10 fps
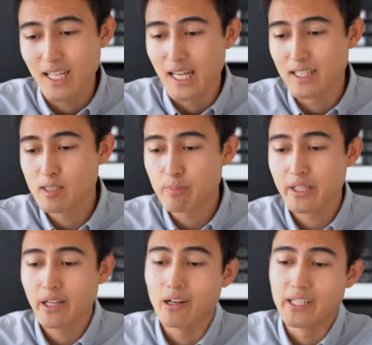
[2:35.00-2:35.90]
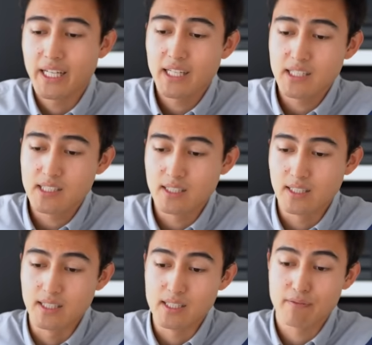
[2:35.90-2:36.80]
In this particular case,
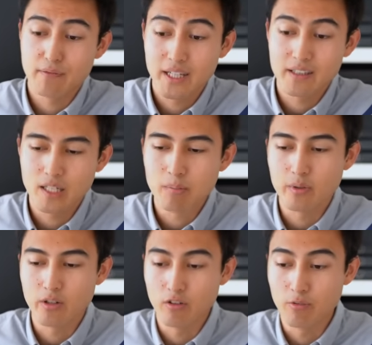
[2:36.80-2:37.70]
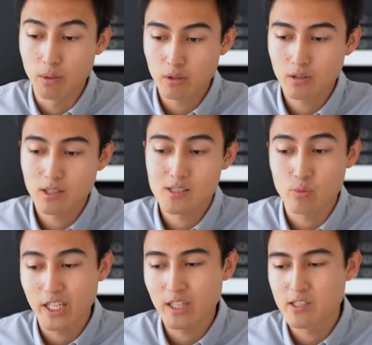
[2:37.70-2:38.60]
it's find the number of bottles
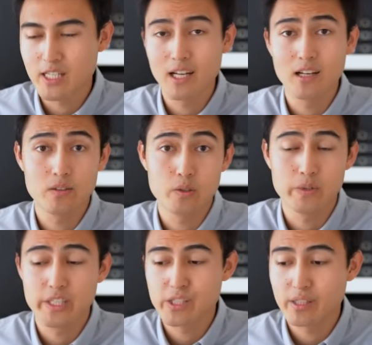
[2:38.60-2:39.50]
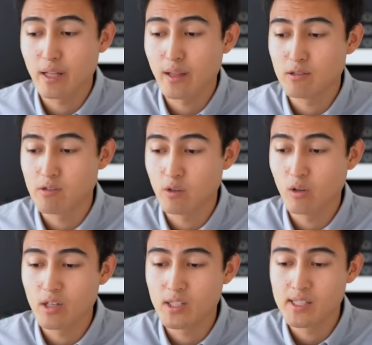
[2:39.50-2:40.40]
we need to sell to reach
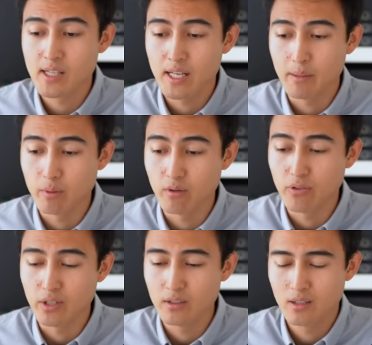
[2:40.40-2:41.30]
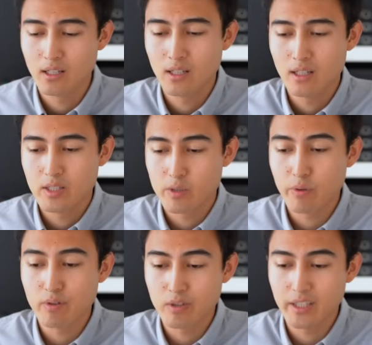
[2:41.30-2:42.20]
$10,000 in profit. So
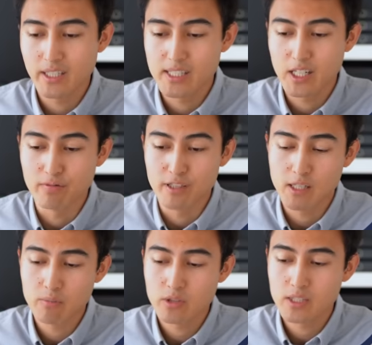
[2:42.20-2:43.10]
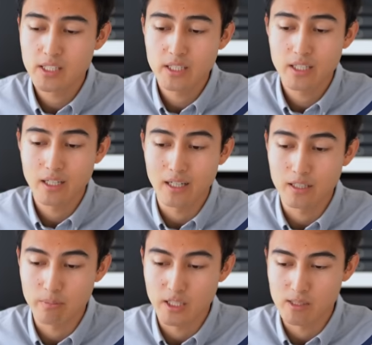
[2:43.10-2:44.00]
we've got a set of assumptions here, like
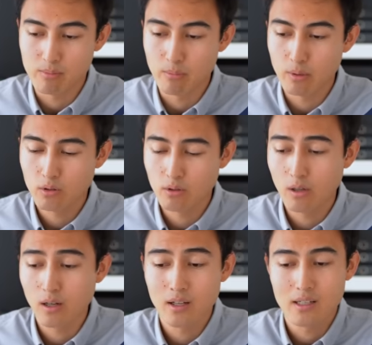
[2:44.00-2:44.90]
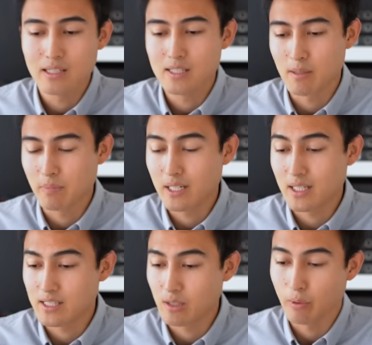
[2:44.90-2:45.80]
the price per bottle, some
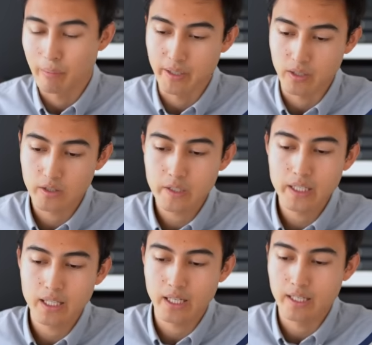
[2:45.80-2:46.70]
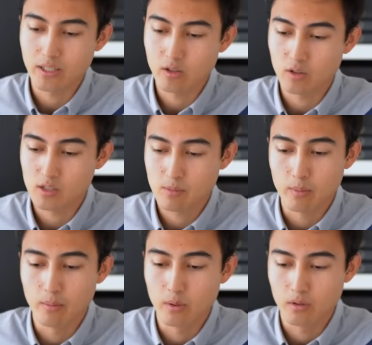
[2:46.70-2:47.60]
tax that we'll be incurring, and the cost
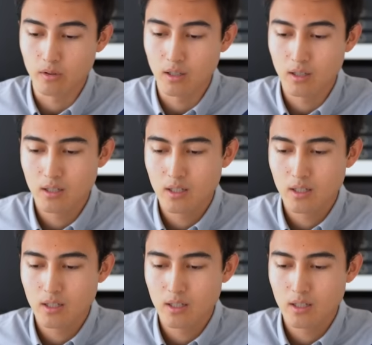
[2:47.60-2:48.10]
per bottle.